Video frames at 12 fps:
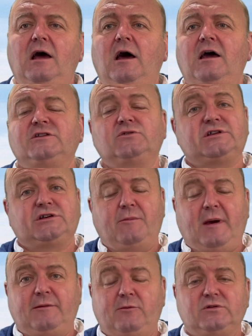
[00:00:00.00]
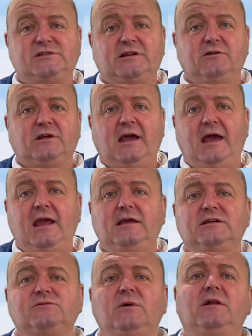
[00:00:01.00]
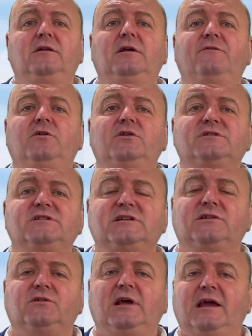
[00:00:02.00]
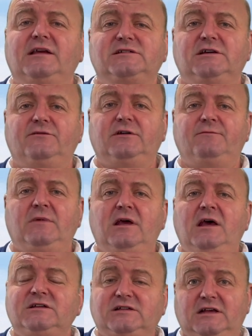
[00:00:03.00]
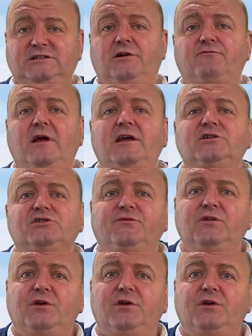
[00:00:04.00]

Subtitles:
It's also compatible with Signal K as well if you use the Signal K server. So that's our range of